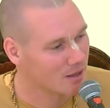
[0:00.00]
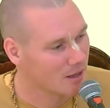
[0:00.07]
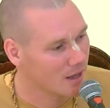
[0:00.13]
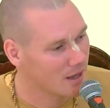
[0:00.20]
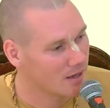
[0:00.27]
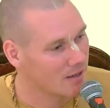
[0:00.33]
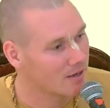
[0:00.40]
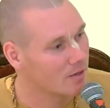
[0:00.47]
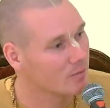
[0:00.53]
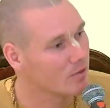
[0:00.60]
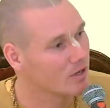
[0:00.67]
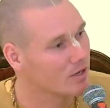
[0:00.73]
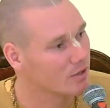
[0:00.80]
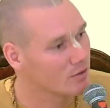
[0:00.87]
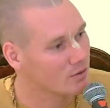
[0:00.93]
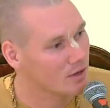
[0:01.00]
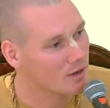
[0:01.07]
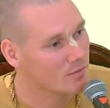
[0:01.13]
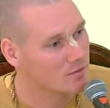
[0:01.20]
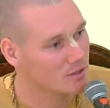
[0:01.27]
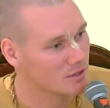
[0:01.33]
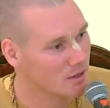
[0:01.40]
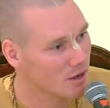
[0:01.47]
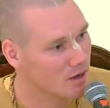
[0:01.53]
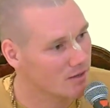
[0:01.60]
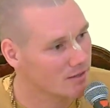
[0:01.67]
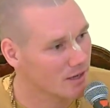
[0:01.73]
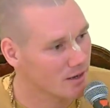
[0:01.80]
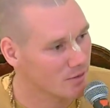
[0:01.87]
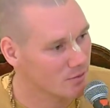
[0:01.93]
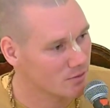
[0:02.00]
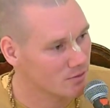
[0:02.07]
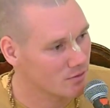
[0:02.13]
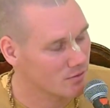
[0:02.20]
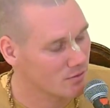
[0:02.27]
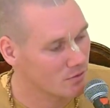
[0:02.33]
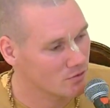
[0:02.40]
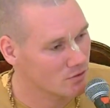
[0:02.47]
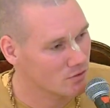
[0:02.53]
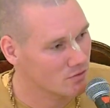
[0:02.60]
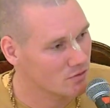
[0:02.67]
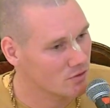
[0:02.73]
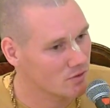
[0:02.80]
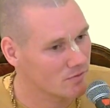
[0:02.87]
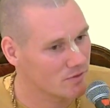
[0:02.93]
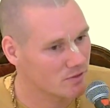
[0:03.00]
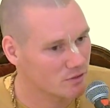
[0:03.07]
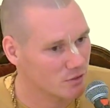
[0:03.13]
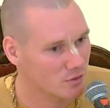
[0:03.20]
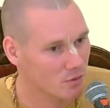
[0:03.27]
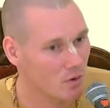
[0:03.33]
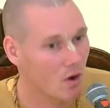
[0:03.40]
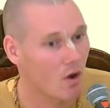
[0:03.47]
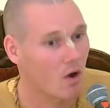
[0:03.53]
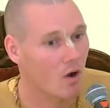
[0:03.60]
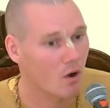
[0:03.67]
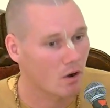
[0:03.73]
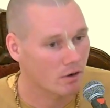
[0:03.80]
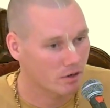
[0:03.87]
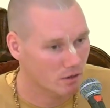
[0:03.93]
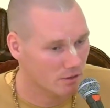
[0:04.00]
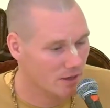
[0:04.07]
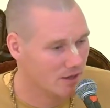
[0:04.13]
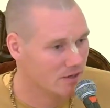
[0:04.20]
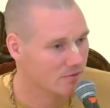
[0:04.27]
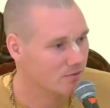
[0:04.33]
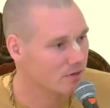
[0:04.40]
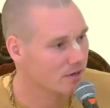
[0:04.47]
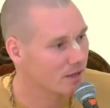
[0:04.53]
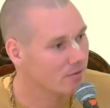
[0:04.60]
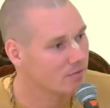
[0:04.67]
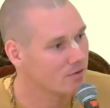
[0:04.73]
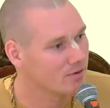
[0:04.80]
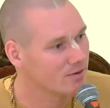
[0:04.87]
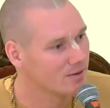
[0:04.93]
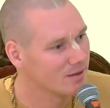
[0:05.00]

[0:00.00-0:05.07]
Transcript: And anybody who comes in contact with devotional service through our collective endeavor,